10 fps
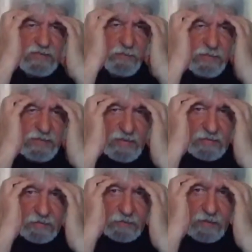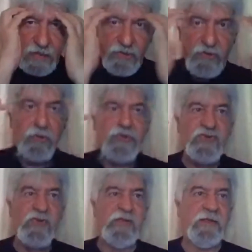regain our thought
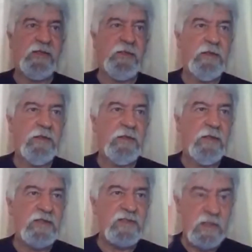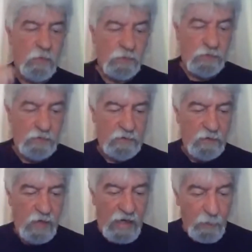train and say, Lord,
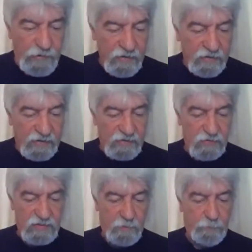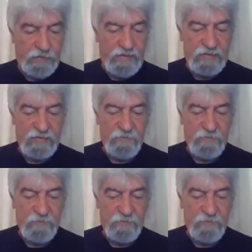we need to get to some place.